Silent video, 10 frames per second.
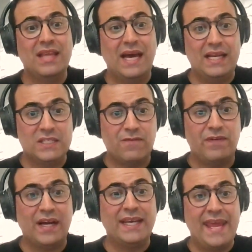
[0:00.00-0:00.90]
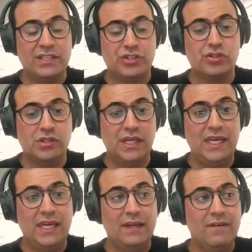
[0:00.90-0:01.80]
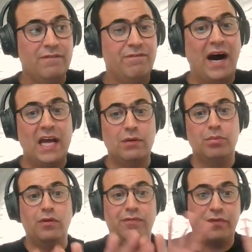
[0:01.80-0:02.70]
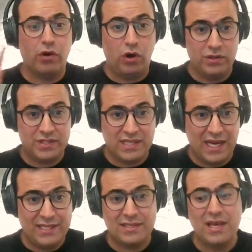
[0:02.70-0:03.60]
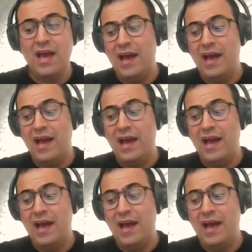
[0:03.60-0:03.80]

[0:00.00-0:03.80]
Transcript: that is financially viable for all sides.